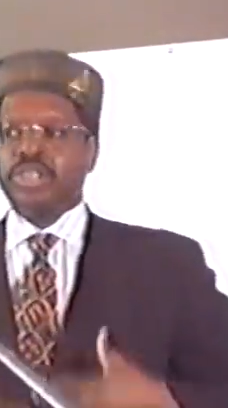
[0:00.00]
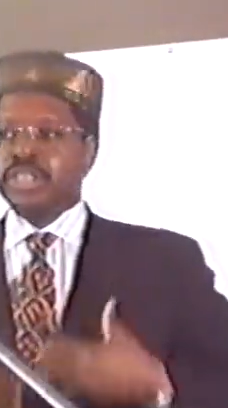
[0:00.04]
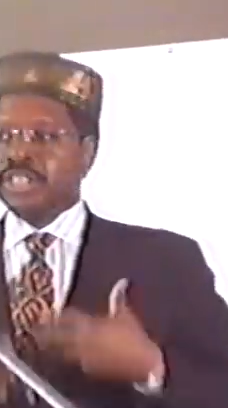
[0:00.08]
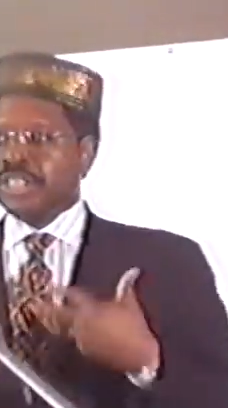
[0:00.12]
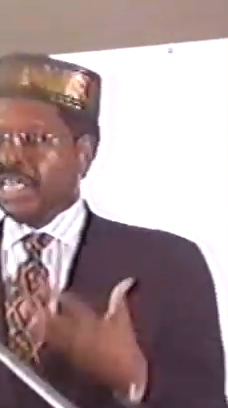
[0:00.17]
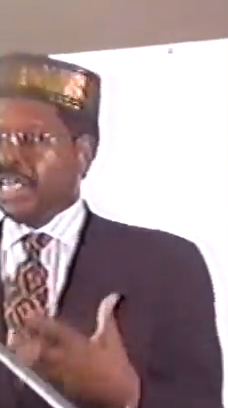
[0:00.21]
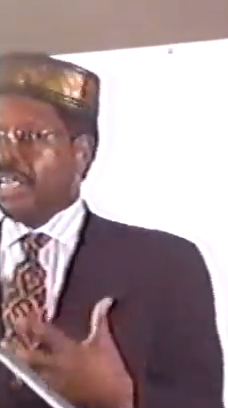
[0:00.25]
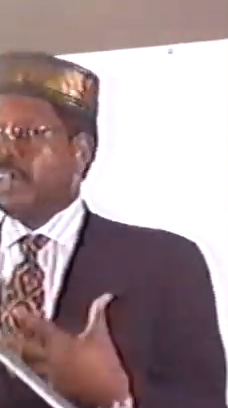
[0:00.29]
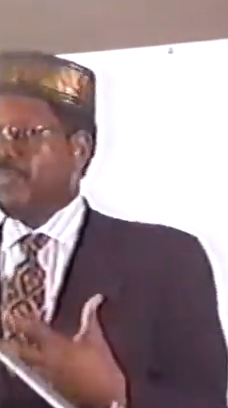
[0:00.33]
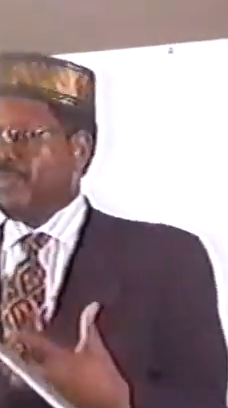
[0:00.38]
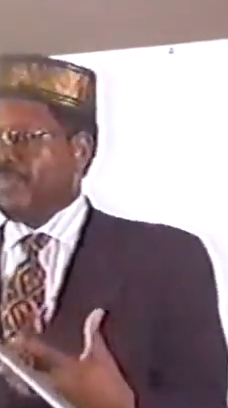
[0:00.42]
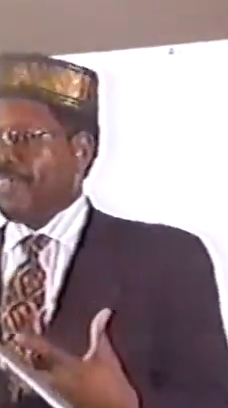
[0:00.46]

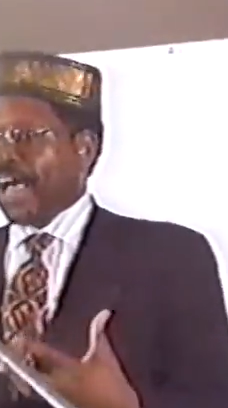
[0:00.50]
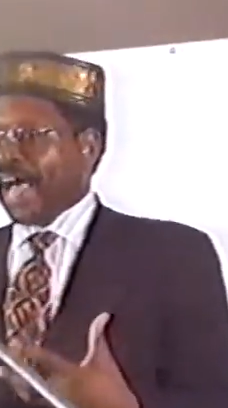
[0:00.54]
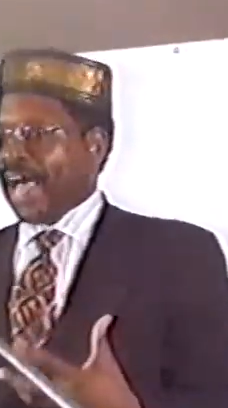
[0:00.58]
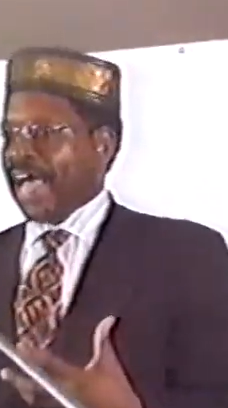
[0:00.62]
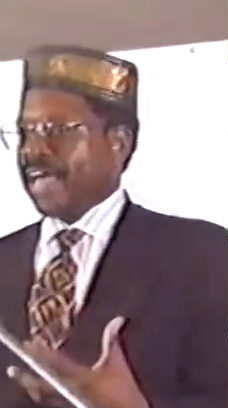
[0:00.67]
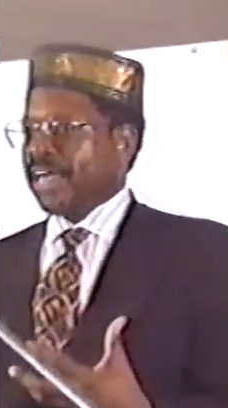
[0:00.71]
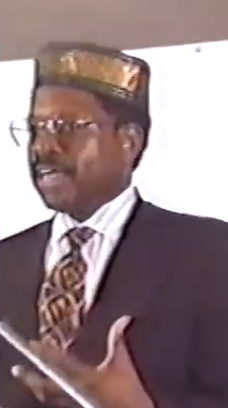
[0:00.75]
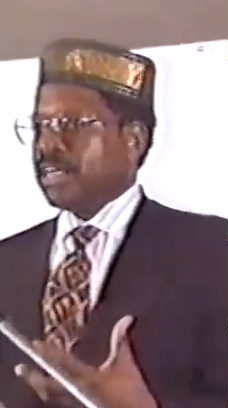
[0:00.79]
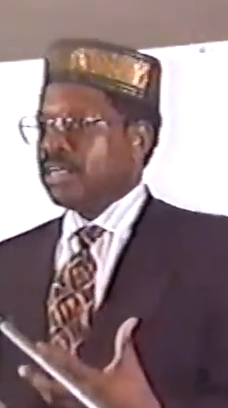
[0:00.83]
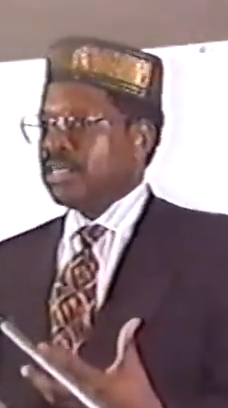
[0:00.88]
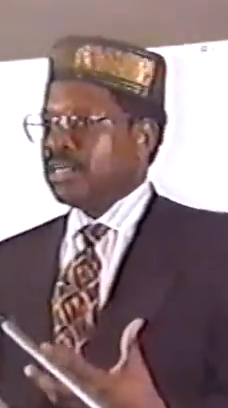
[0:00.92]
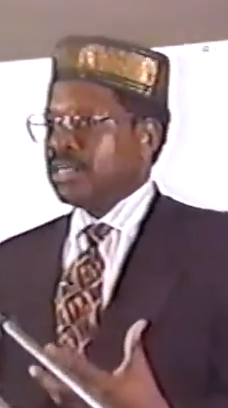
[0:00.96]

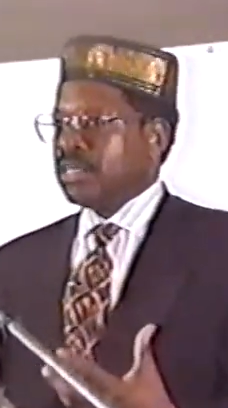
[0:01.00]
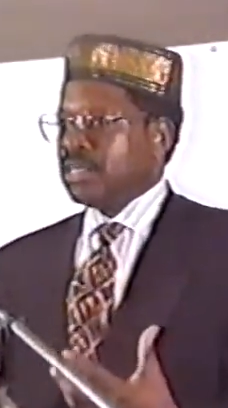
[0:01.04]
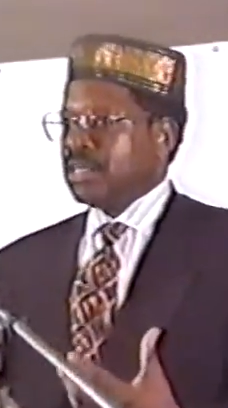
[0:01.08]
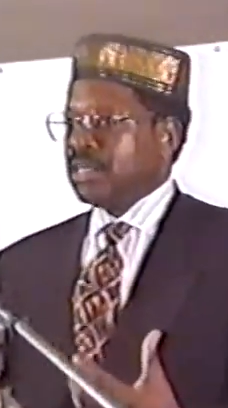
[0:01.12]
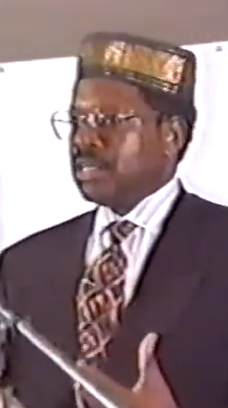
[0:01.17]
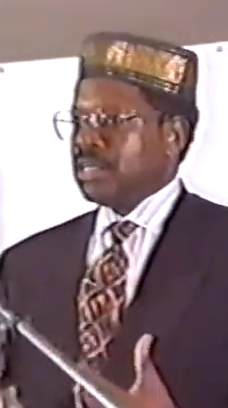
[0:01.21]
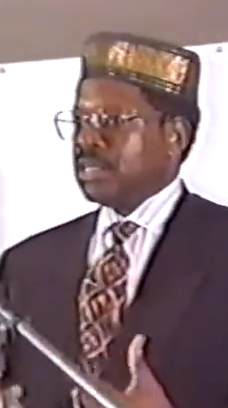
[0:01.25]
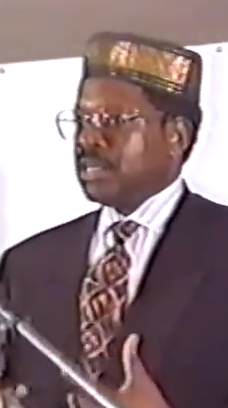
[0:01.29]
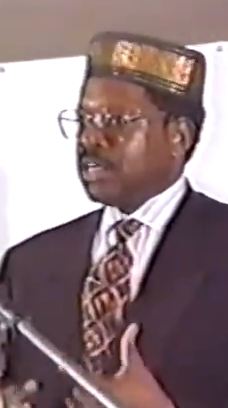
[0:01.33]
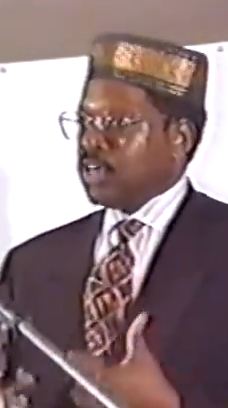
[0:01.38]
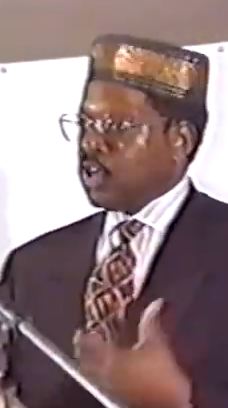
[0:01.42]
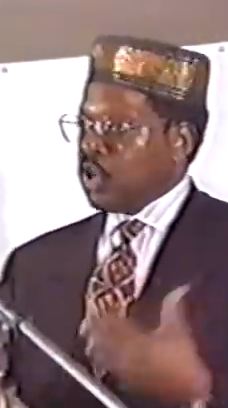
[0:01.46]
identify
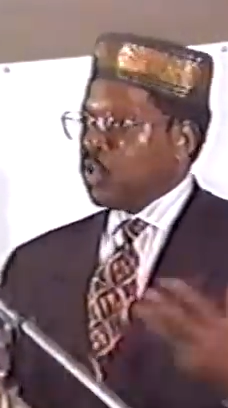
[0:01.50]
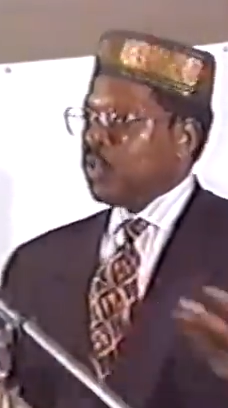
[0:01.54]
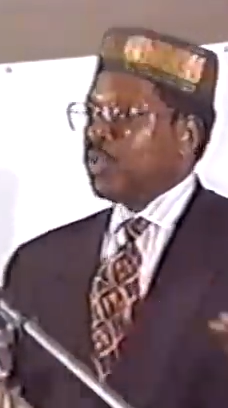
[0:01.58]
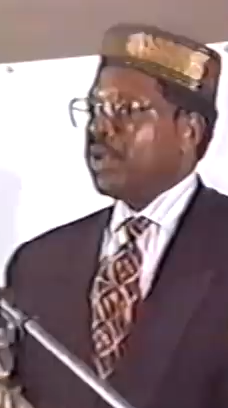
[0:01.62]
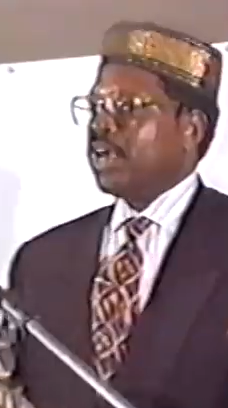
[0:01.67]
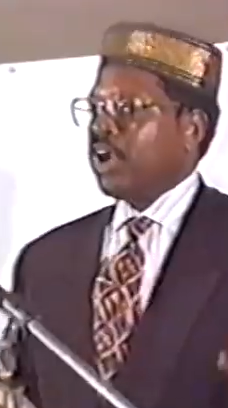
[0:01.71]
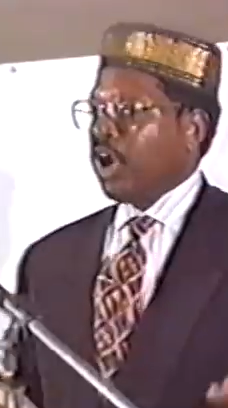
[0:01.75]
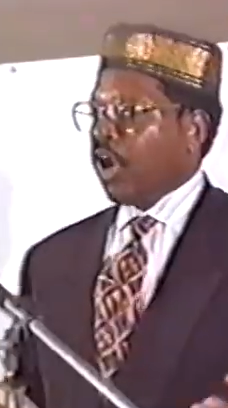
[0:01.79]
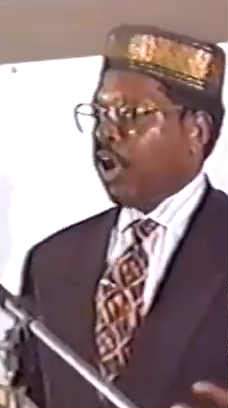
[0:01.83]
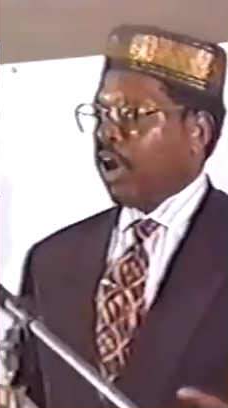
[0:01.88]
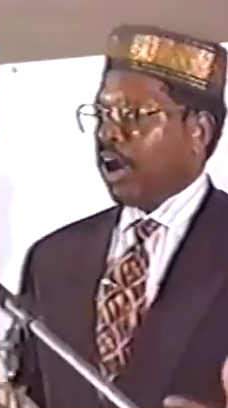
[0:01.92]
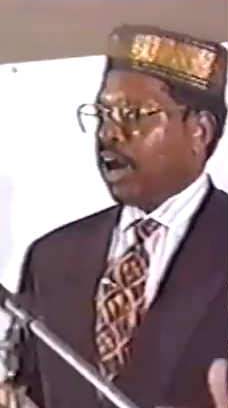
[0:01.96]
who
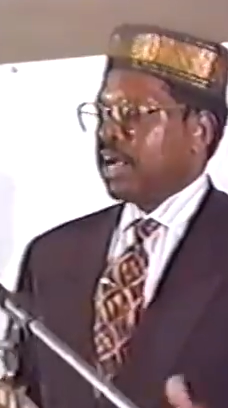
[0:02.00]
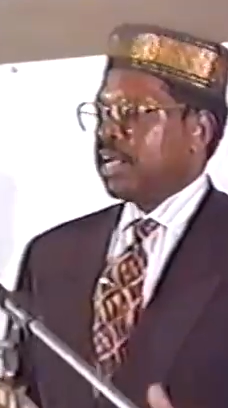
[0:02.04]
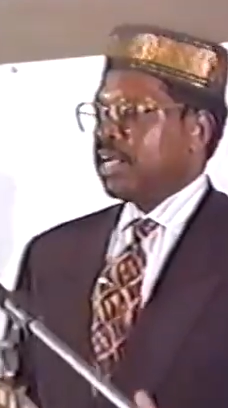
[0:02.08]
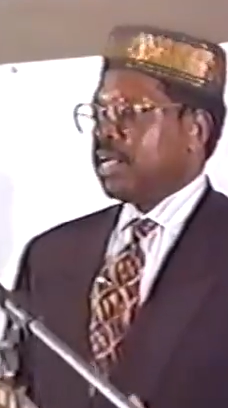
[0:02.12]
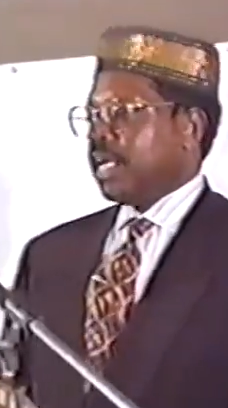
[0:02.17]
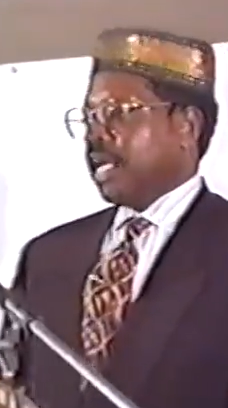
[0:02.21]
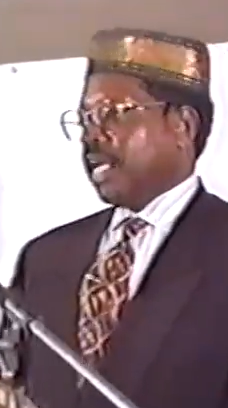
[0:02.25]
we are.